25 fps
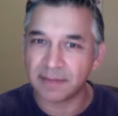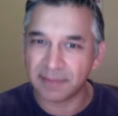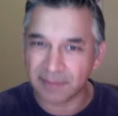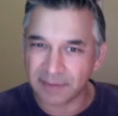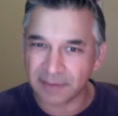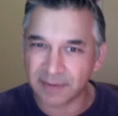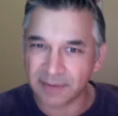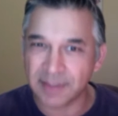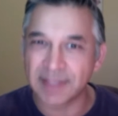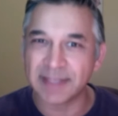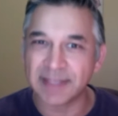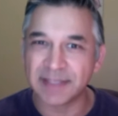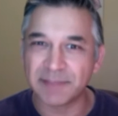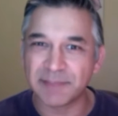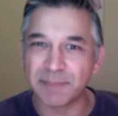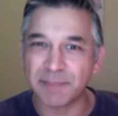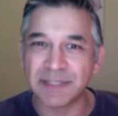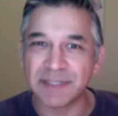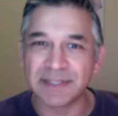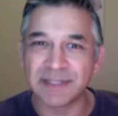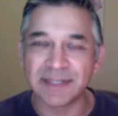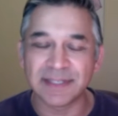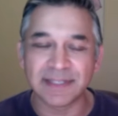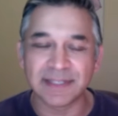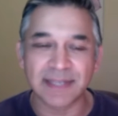in this
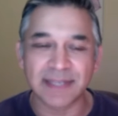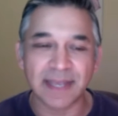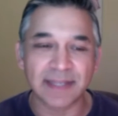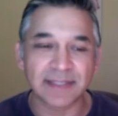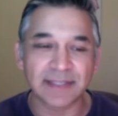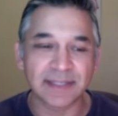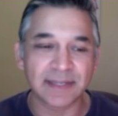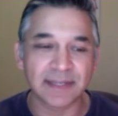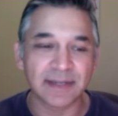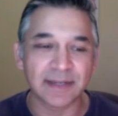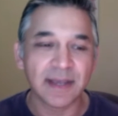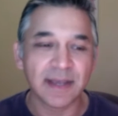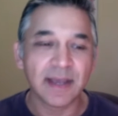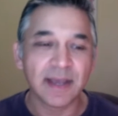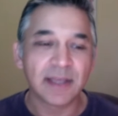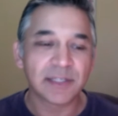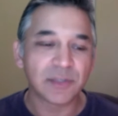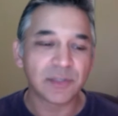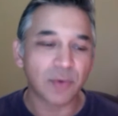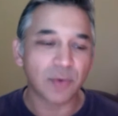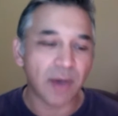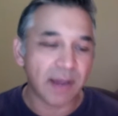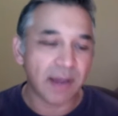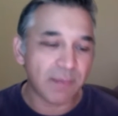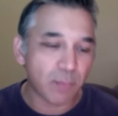business sense. And
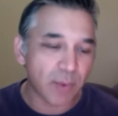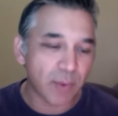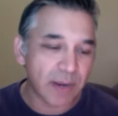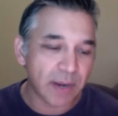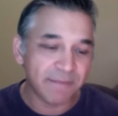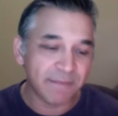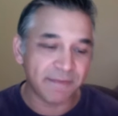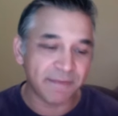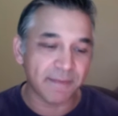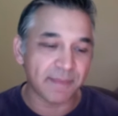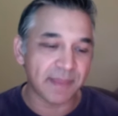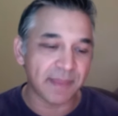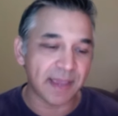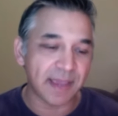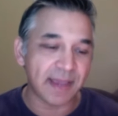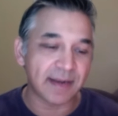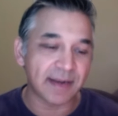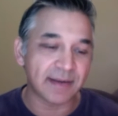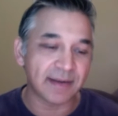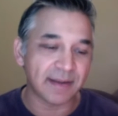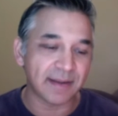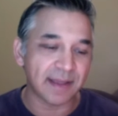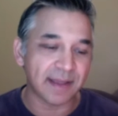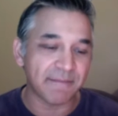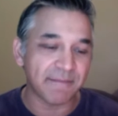so I went from
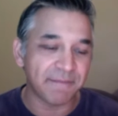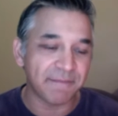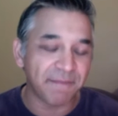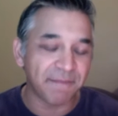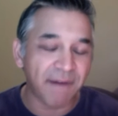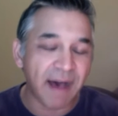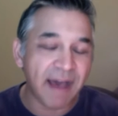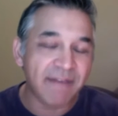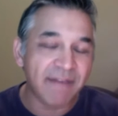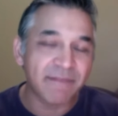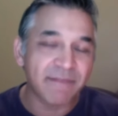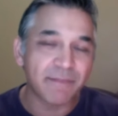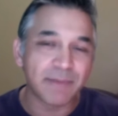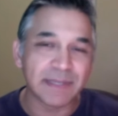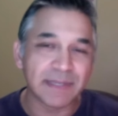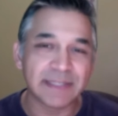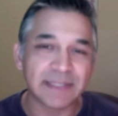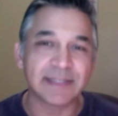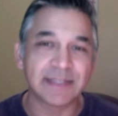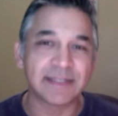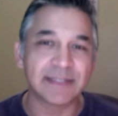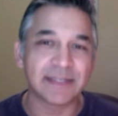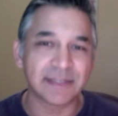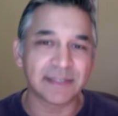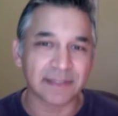then. 5
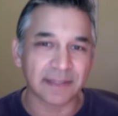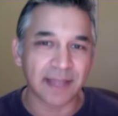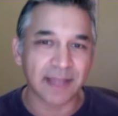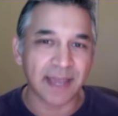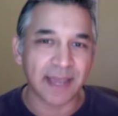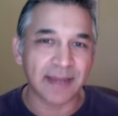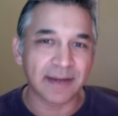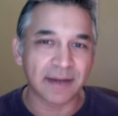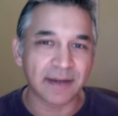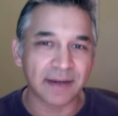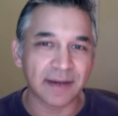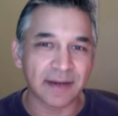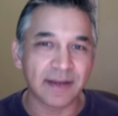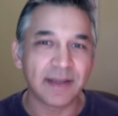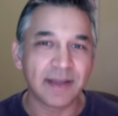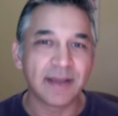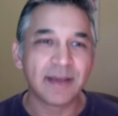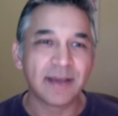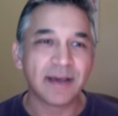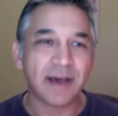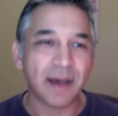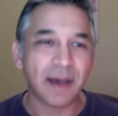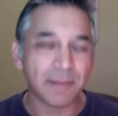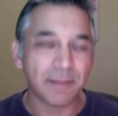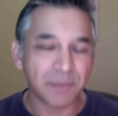businesses later,
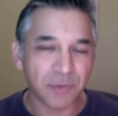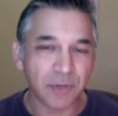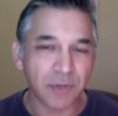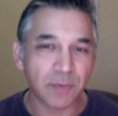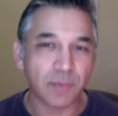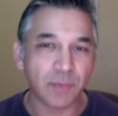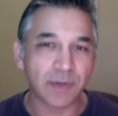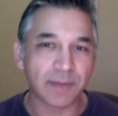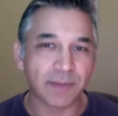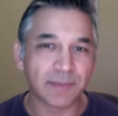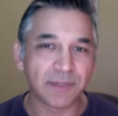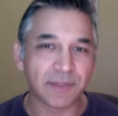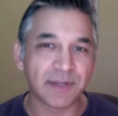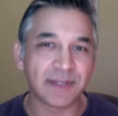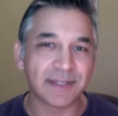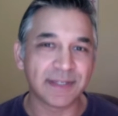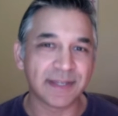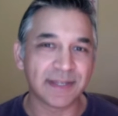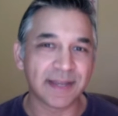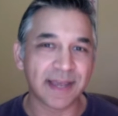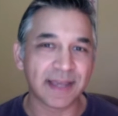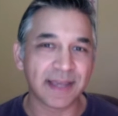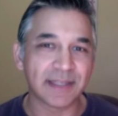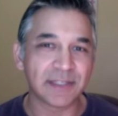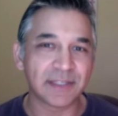I'm doing what I'm doing
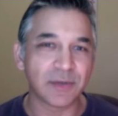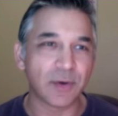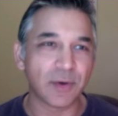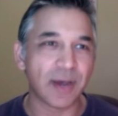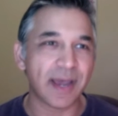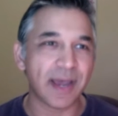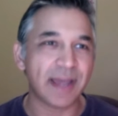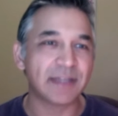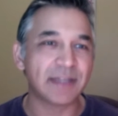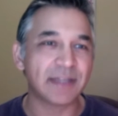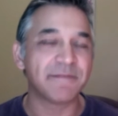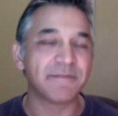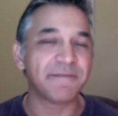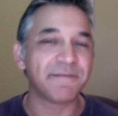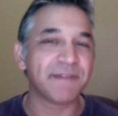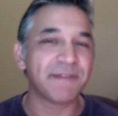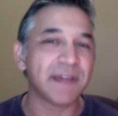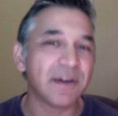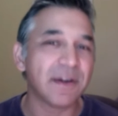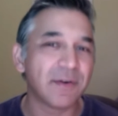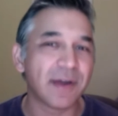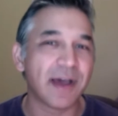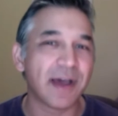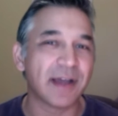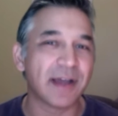today. So I had to
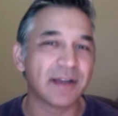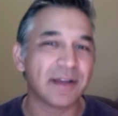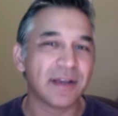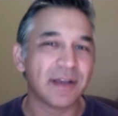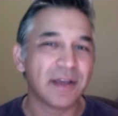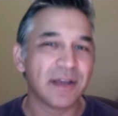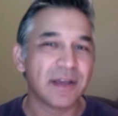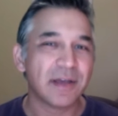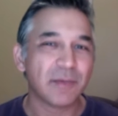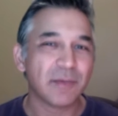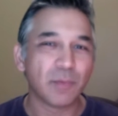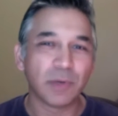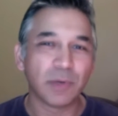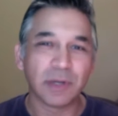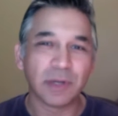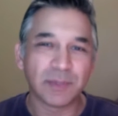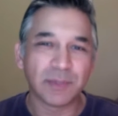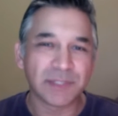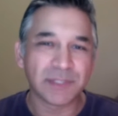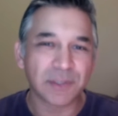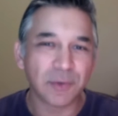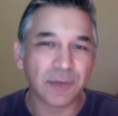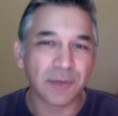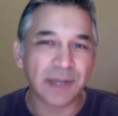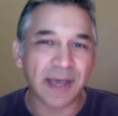figure out what I
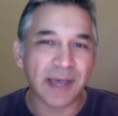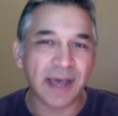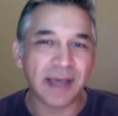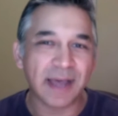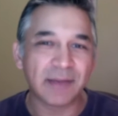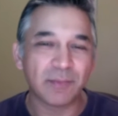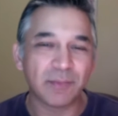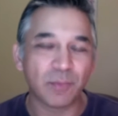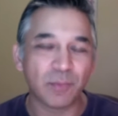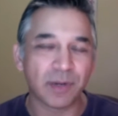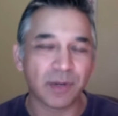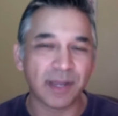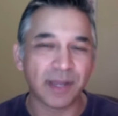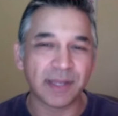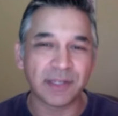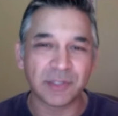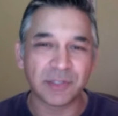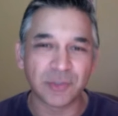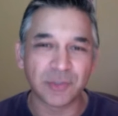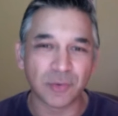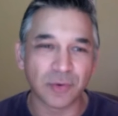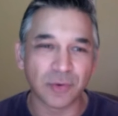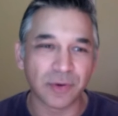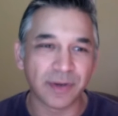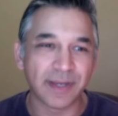was good at, what I
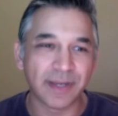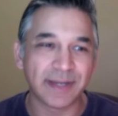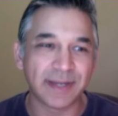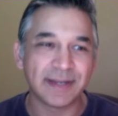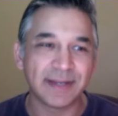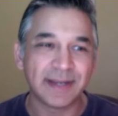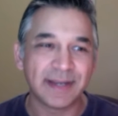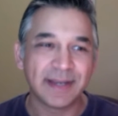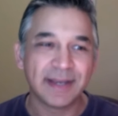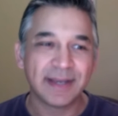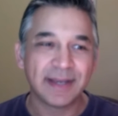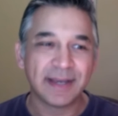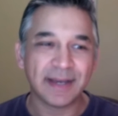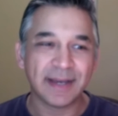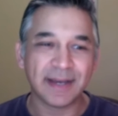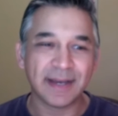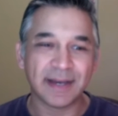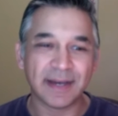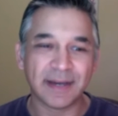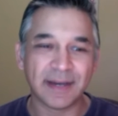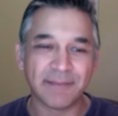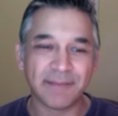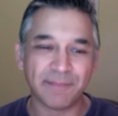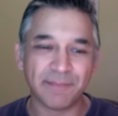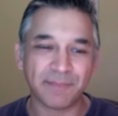enjoyed.
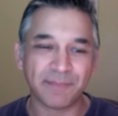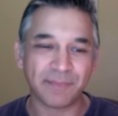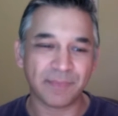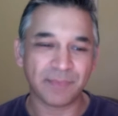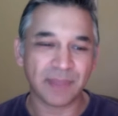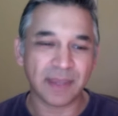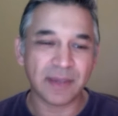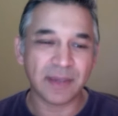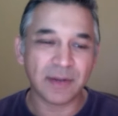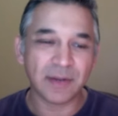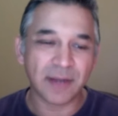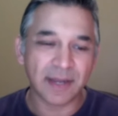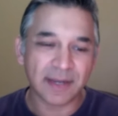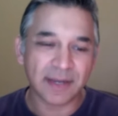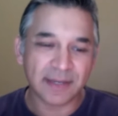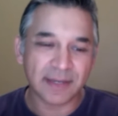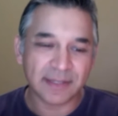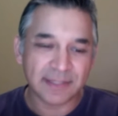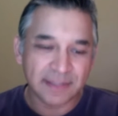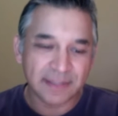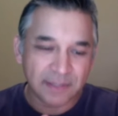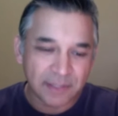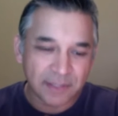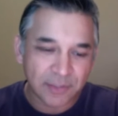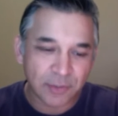And
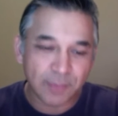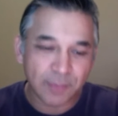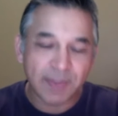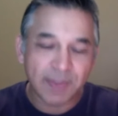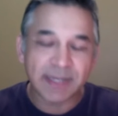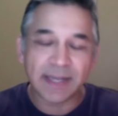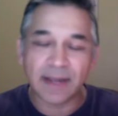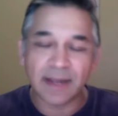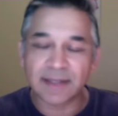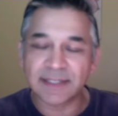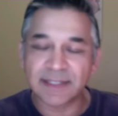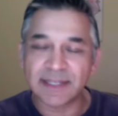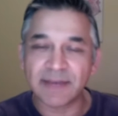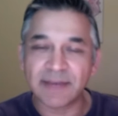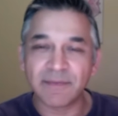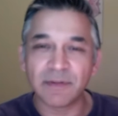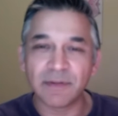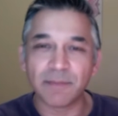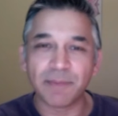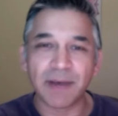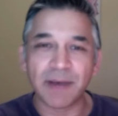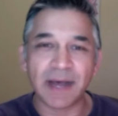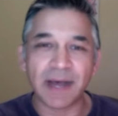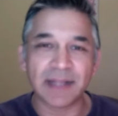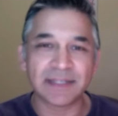it took me down several
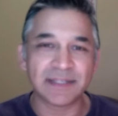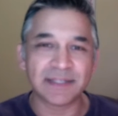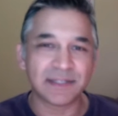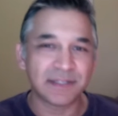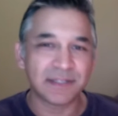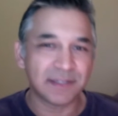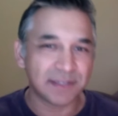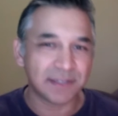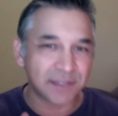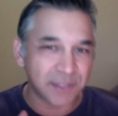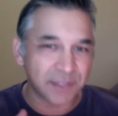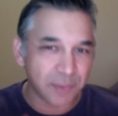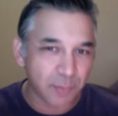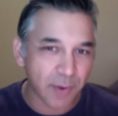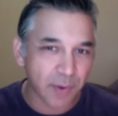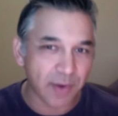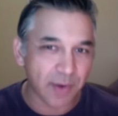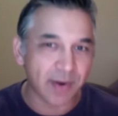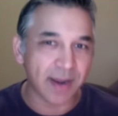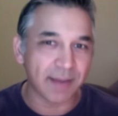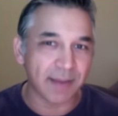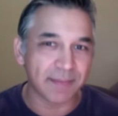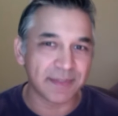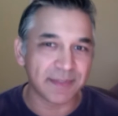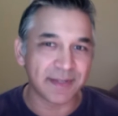paths to where
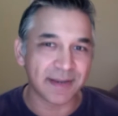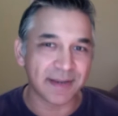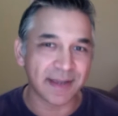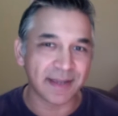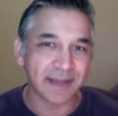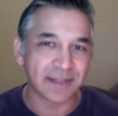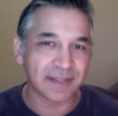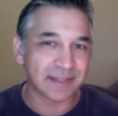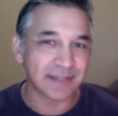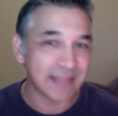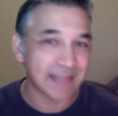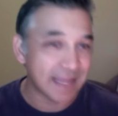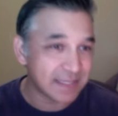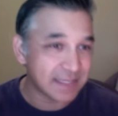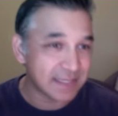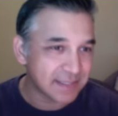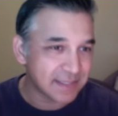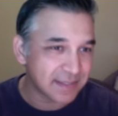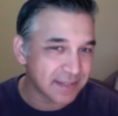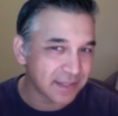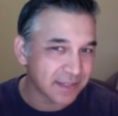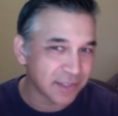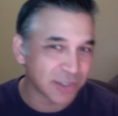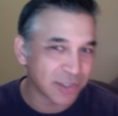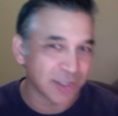I am today. So
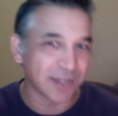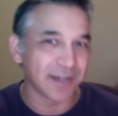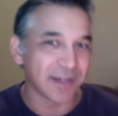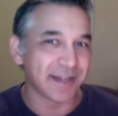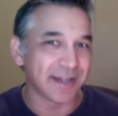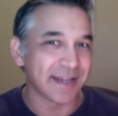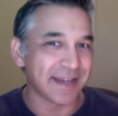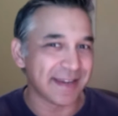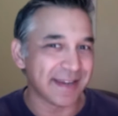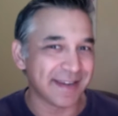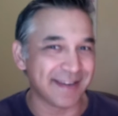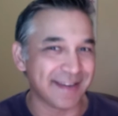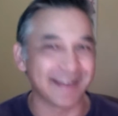that's the journey.